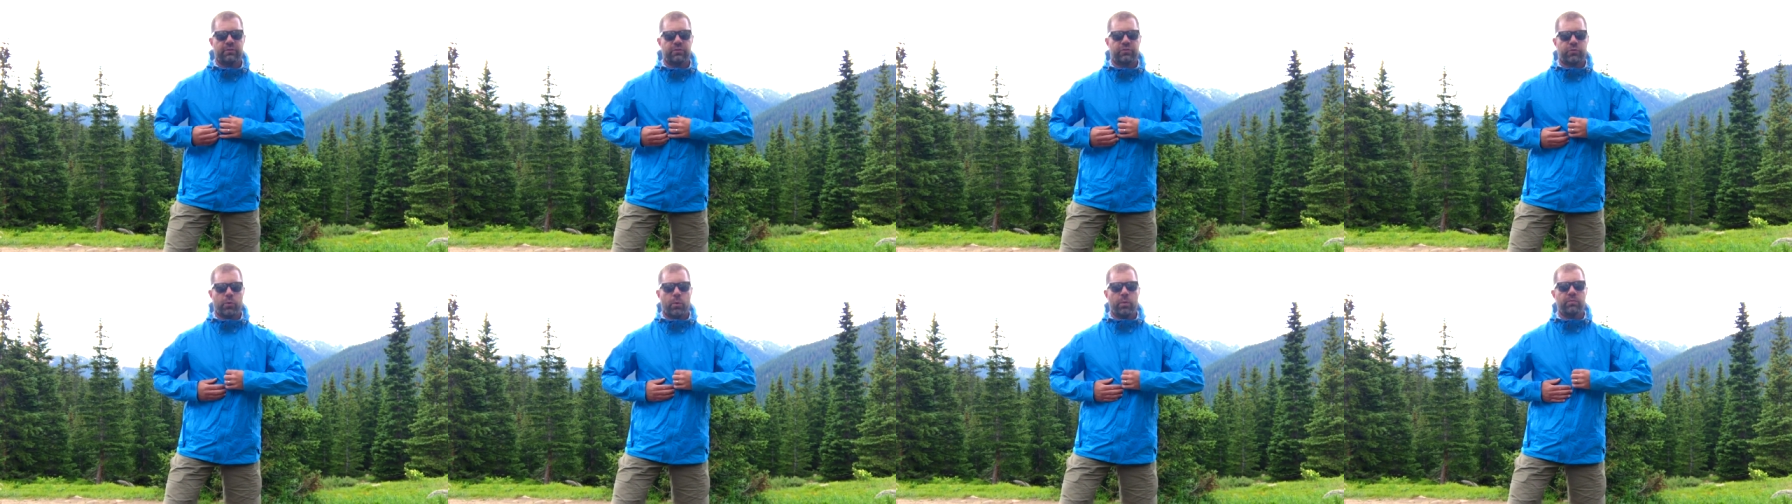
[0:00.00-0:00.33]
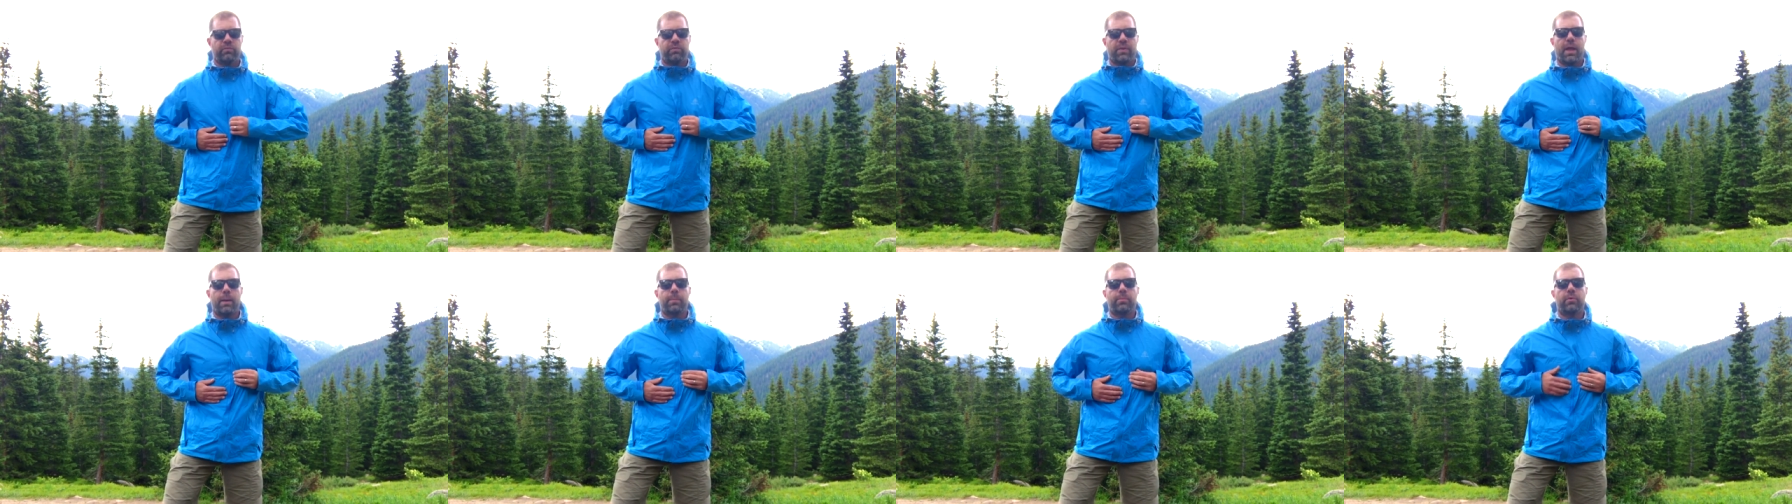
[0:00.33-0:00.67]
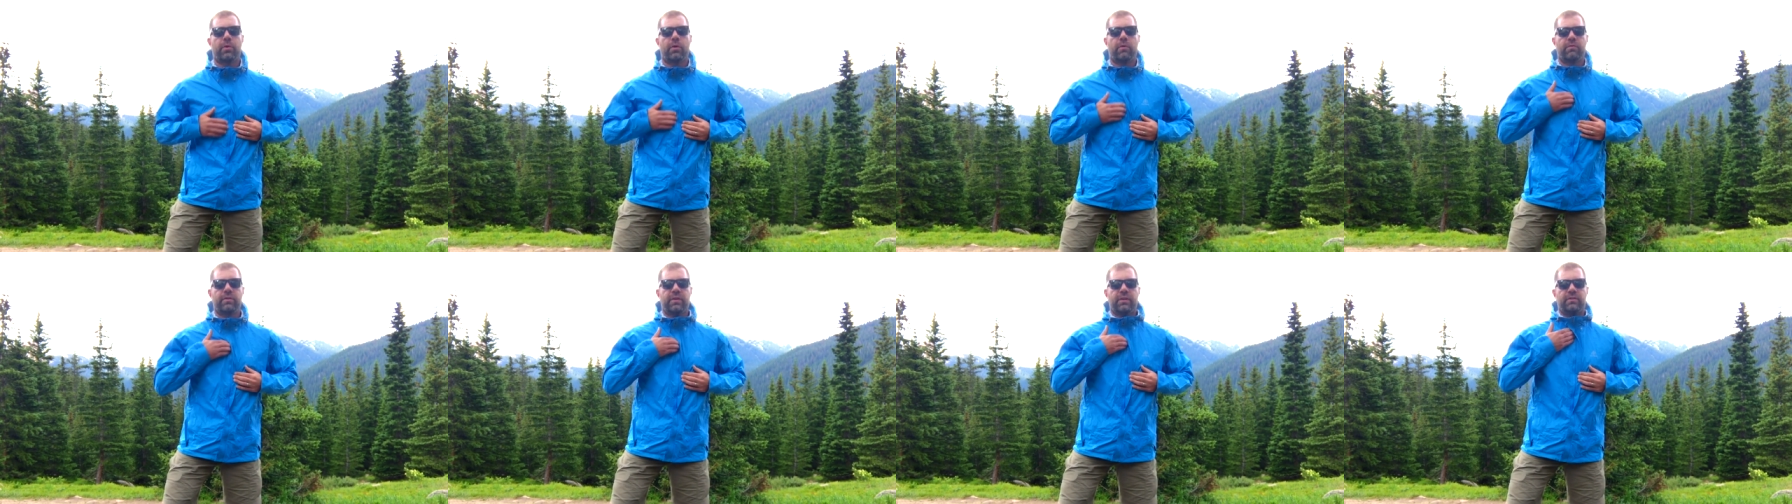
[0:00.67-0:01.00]
a storm flap
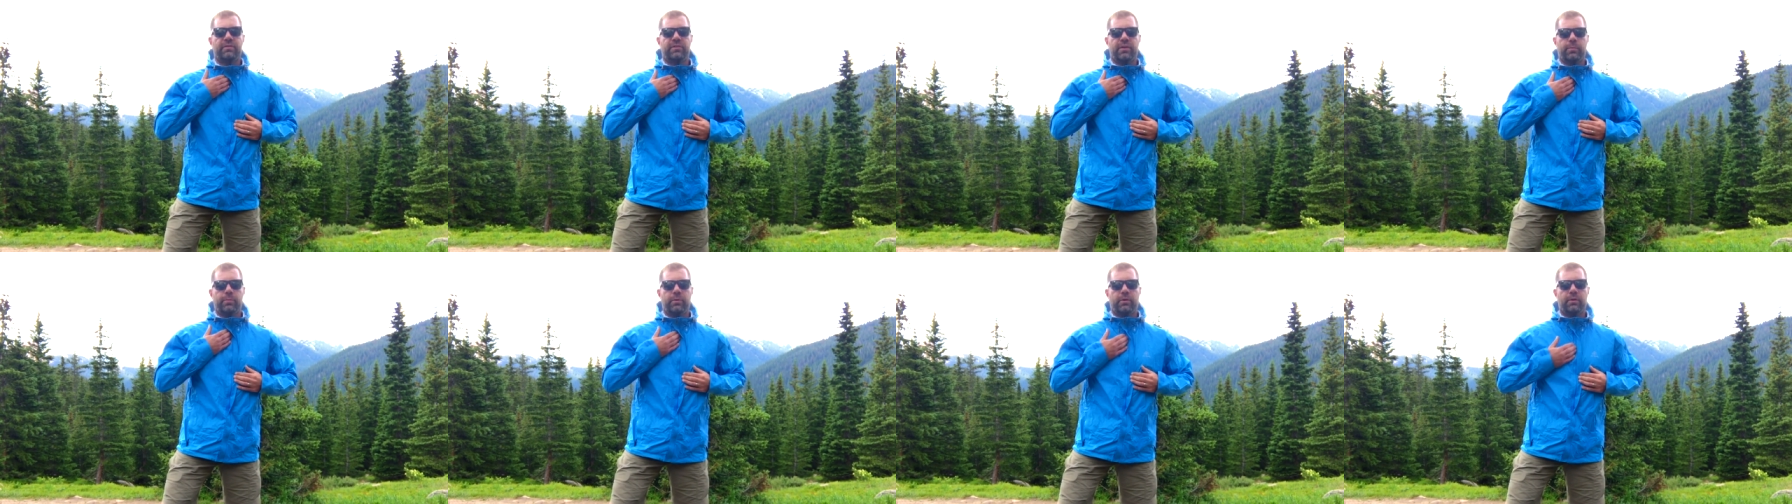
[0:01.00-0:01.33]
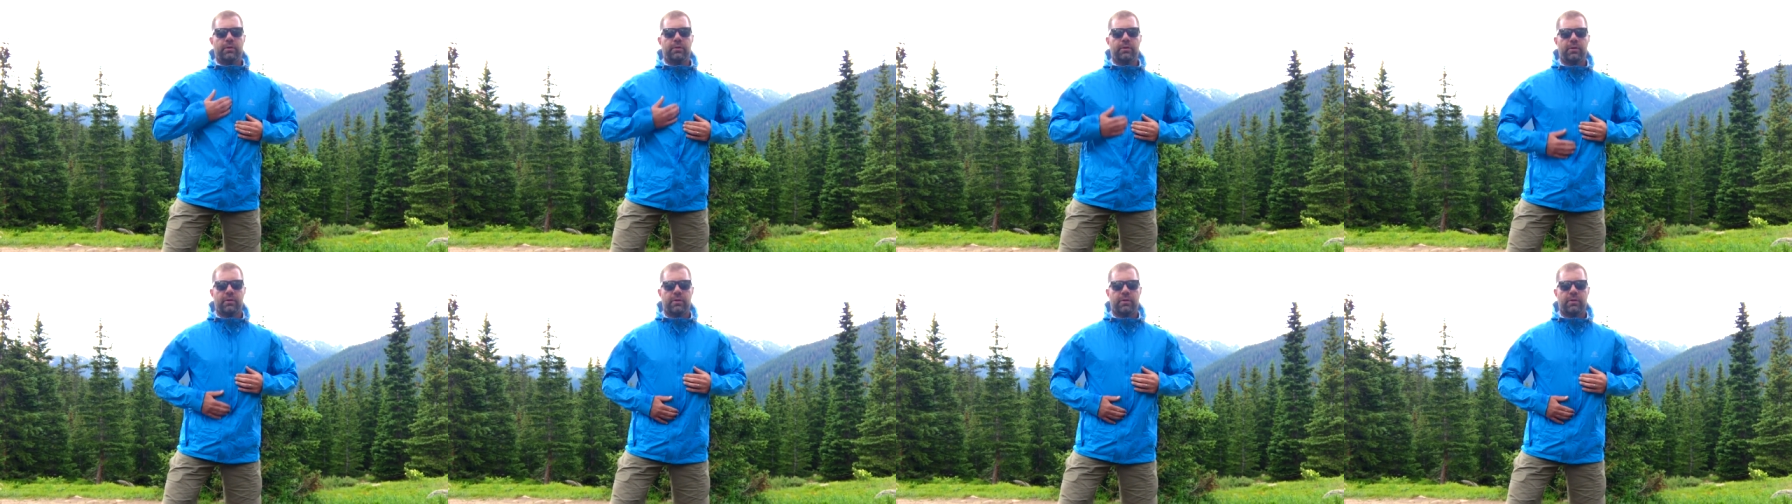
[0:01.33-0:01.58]
over the zipper.